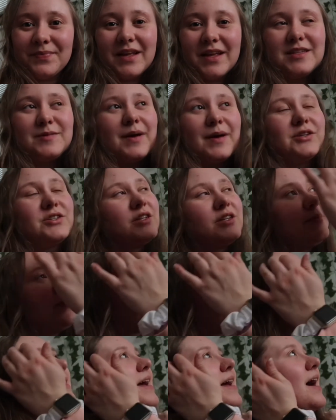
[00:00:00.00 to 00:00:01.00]
especially
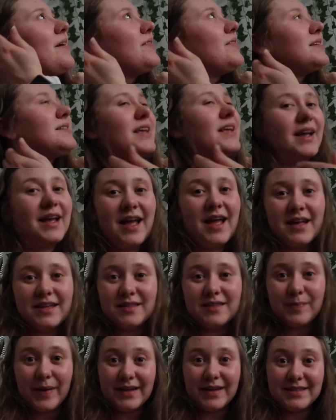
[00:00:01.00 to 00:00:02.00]
because I have this like
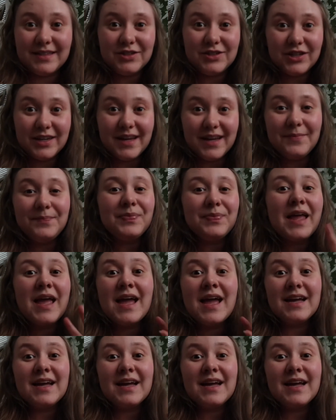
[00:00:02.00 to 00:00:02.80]
spicy chicken.